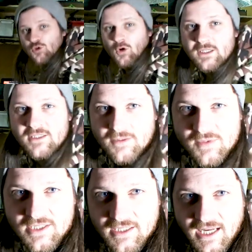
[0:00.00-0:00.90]
2
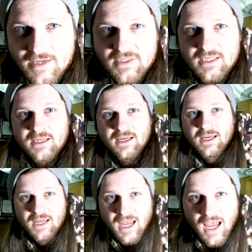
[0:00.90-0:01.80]
unsubscribed.
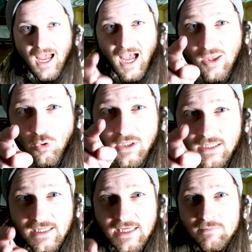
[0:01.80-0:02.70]
I know
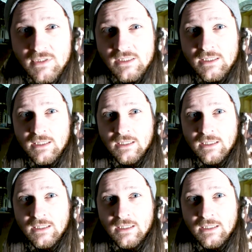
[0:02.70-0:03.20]
your names.